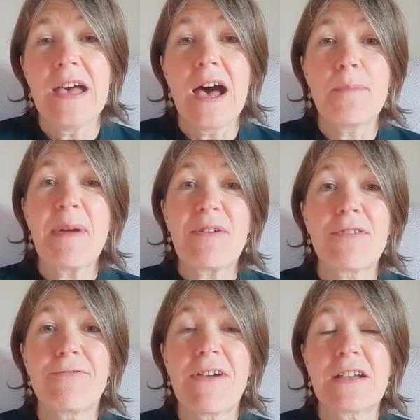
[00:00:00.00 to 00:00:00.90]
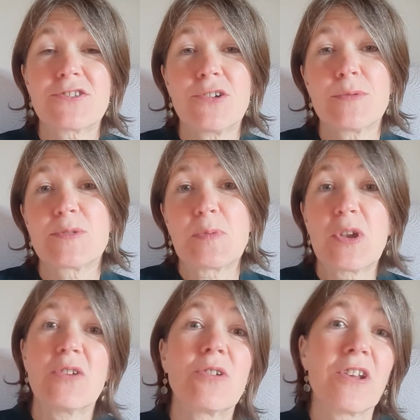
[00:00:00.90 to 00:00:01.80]
about the fact I was putting
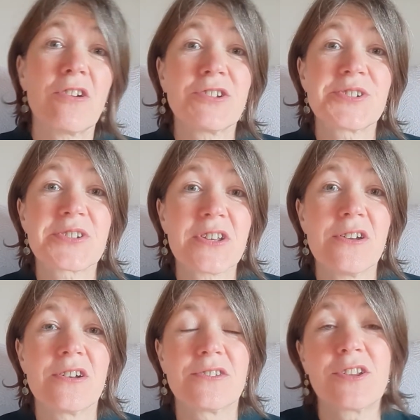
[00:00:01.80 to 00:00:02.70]
on a nice skirt,